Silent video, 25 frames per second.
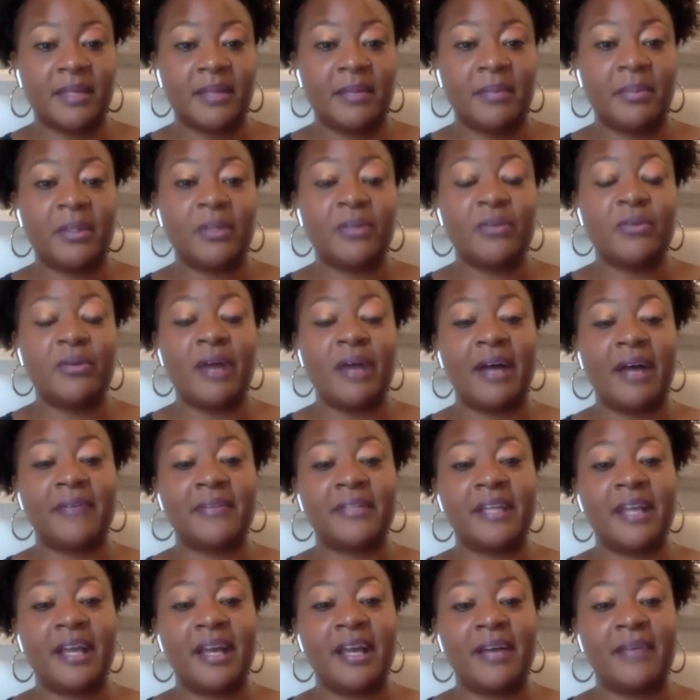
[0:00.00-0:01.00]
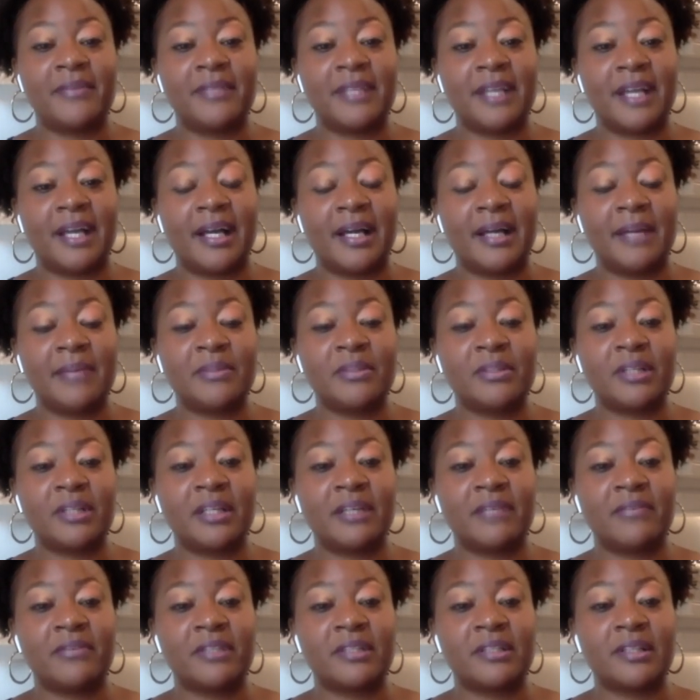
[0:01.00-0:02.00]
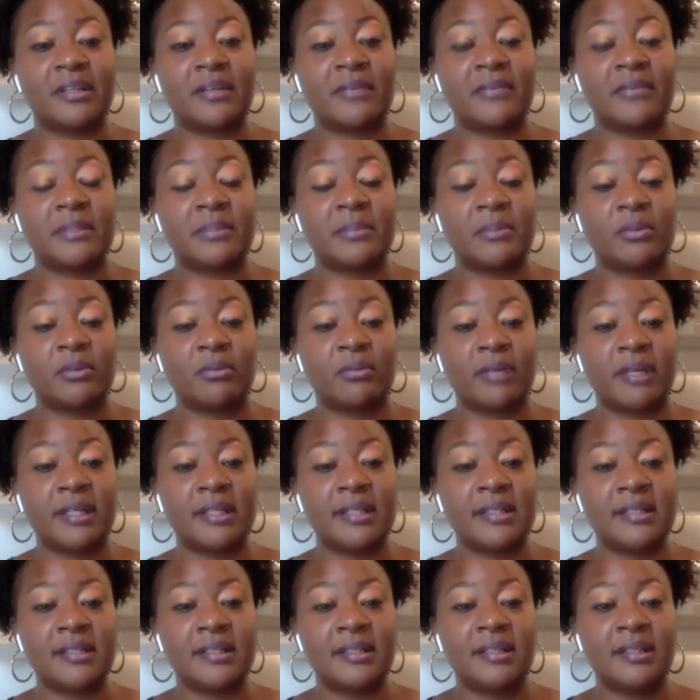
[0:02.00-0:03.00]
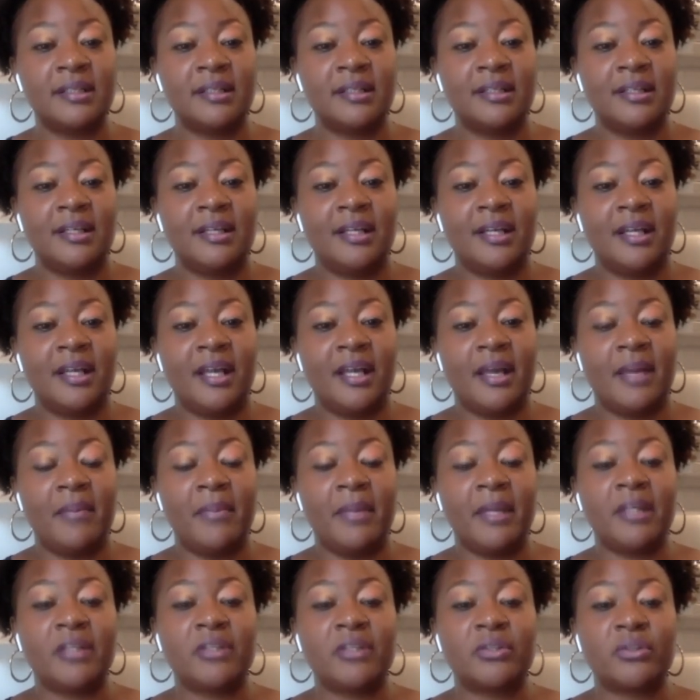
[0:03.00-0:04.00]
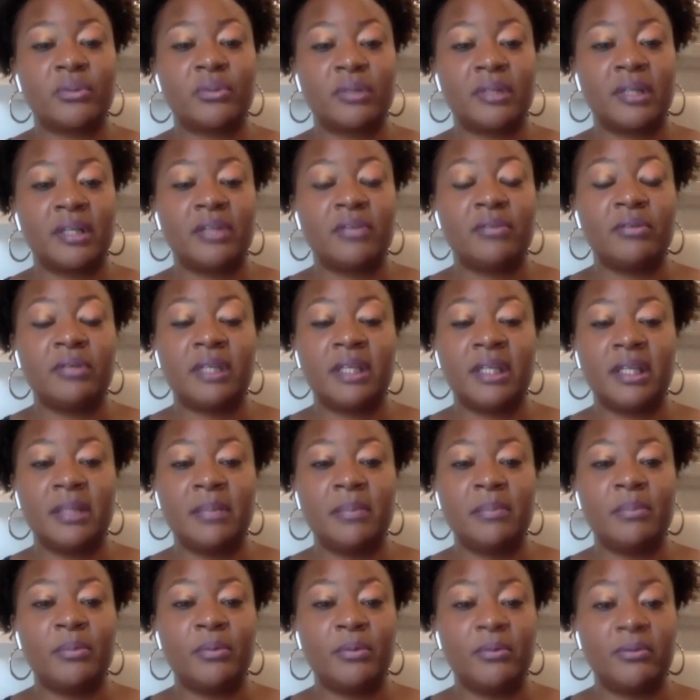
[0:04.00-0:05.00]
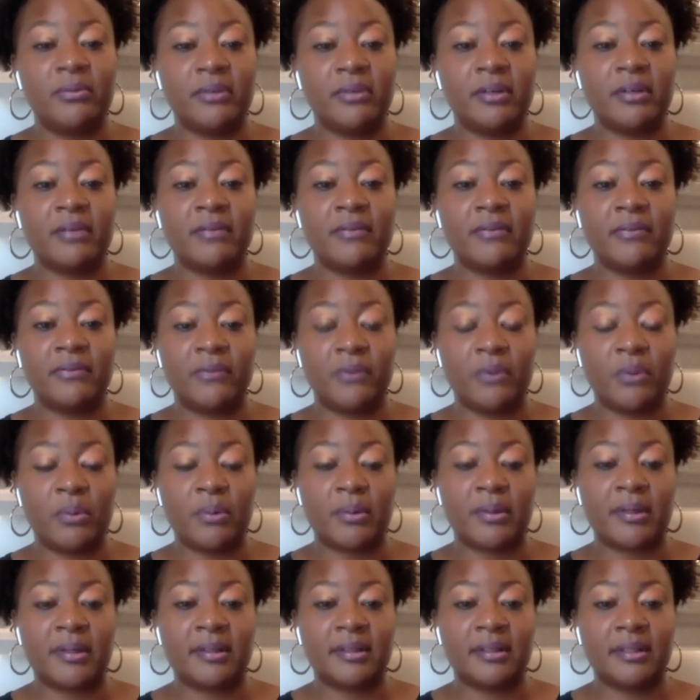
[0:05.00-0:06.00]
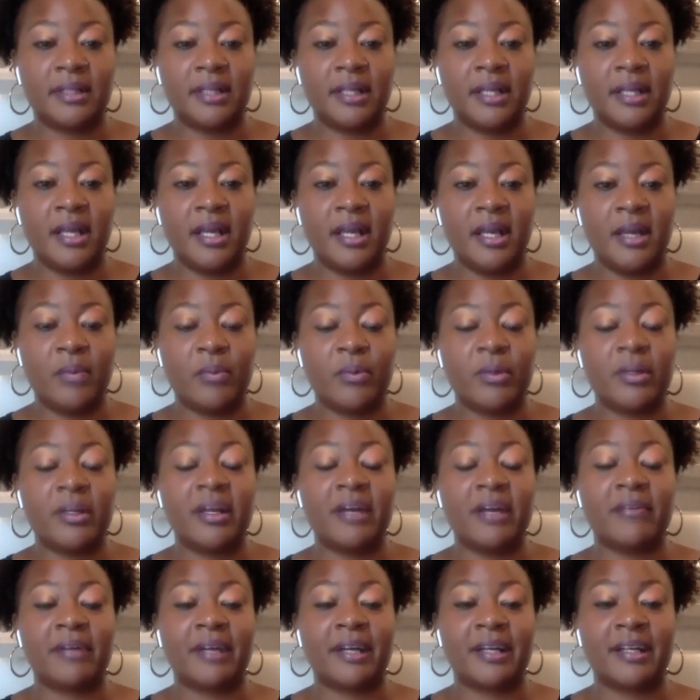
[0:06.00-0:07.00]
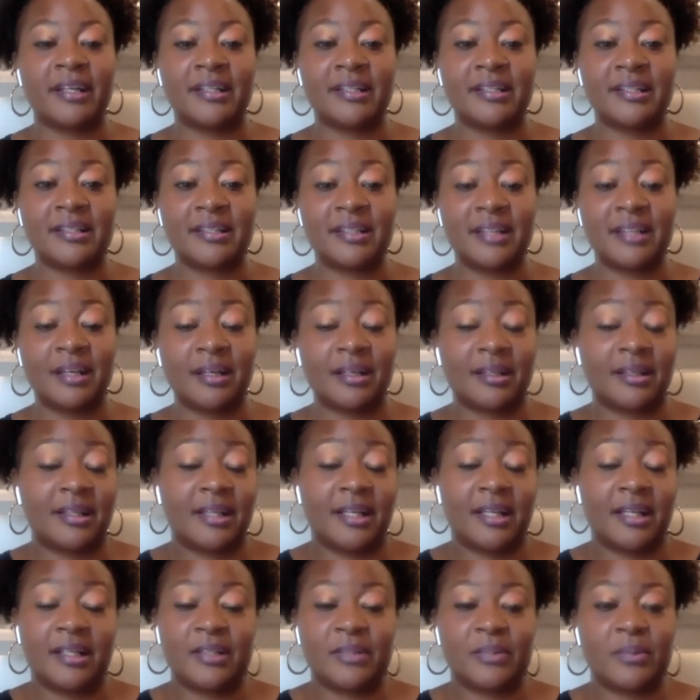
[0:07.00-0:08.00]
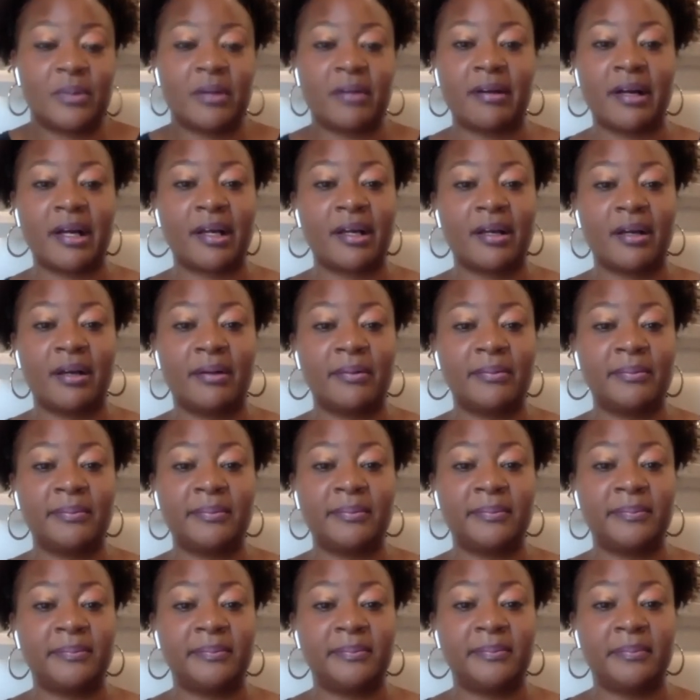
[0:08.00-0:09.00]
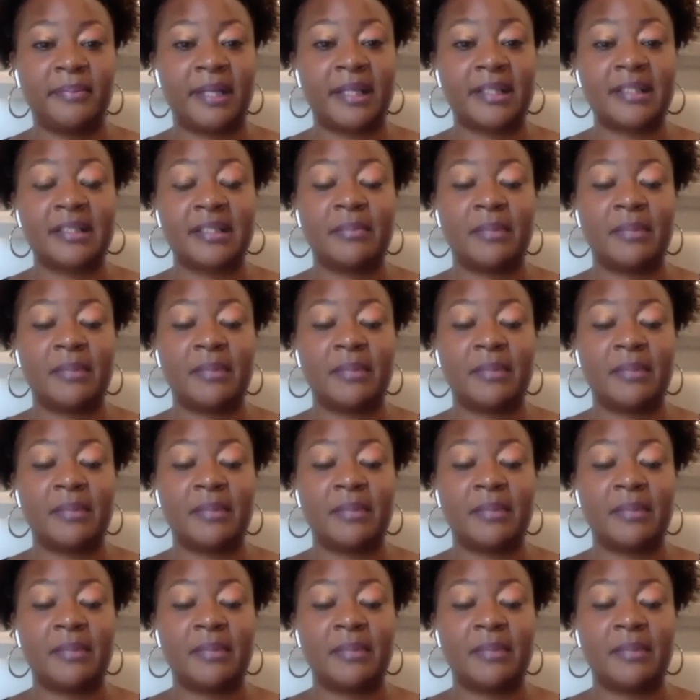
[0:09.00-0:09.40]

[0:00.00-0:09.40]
but you have to have time to give yourself some grace and make sure that you keep moving forward. And whenever I get stuck, that is where I go back to